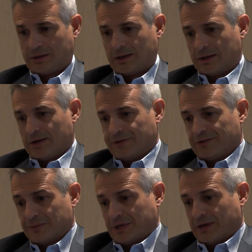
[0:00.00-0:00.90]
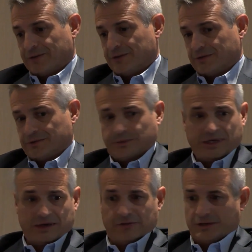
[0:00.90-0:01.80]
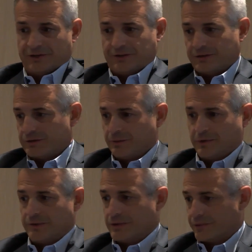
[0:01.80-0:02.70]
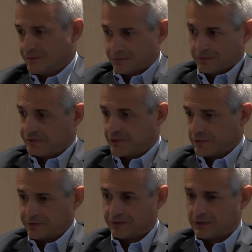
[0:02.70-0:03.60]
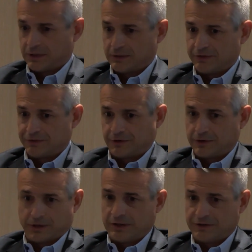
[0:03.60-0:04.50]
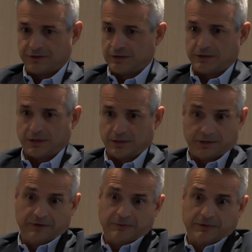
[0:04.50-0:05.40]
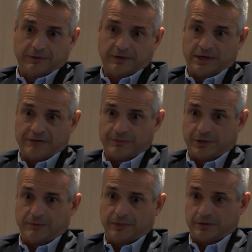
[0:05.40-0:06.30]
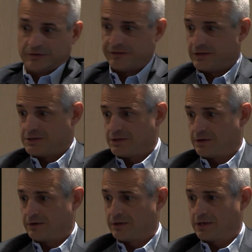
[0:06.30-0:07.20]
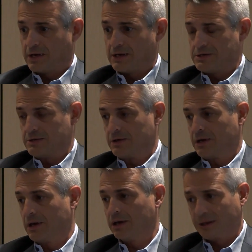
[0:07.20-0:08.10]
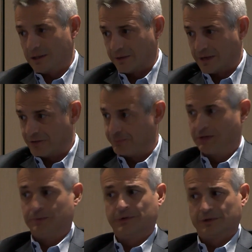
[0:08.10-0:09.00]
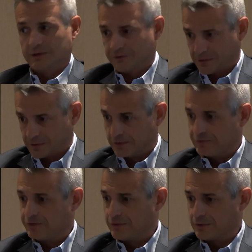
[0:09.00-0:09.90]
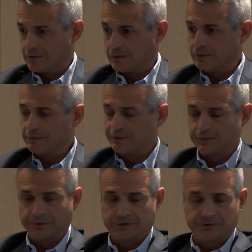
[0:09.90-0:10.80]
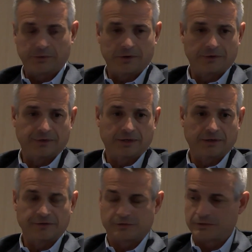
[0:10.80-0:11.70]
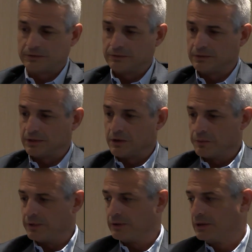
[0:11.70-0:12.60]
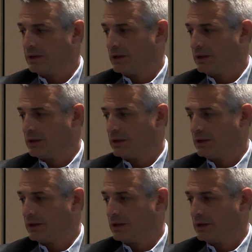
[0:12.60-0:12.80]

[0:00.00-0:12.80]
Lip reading: In some cases, we have leases with those folks that start at a set date, even whether they have a permit or finish their TIs or not, and that's been really difficult for some of the smaller tenants to get open.